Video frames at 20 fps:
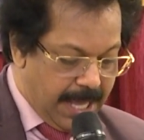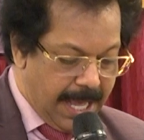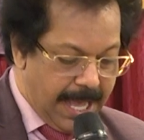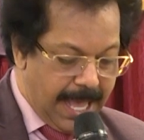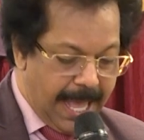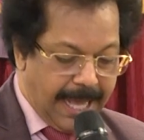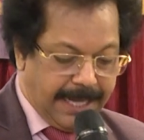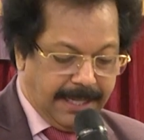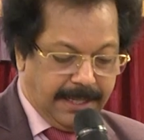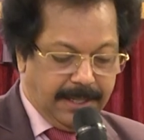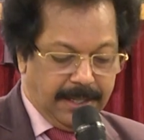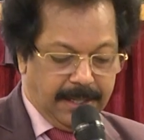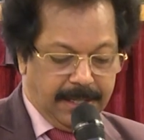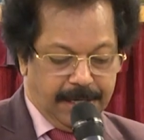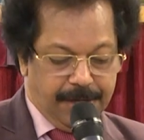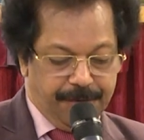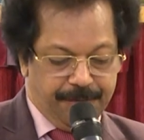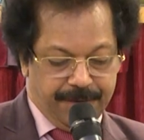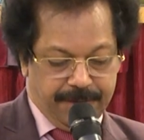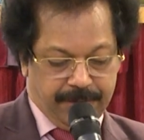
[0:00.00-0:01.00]

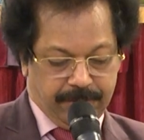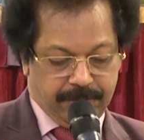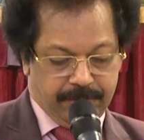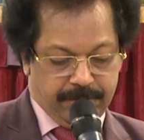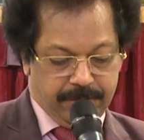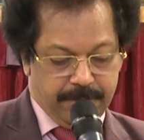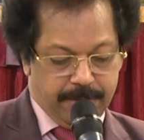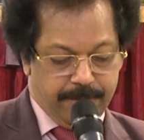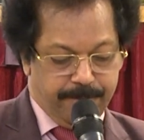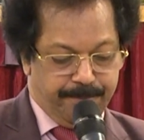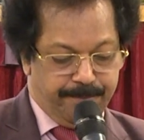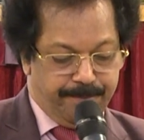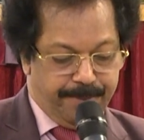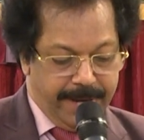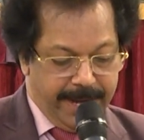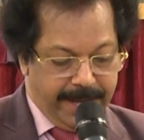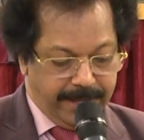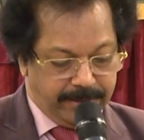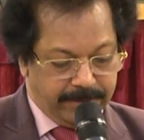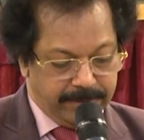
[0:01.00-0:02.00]
unleavened
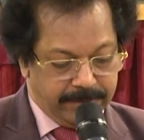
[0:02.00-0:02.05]
bread,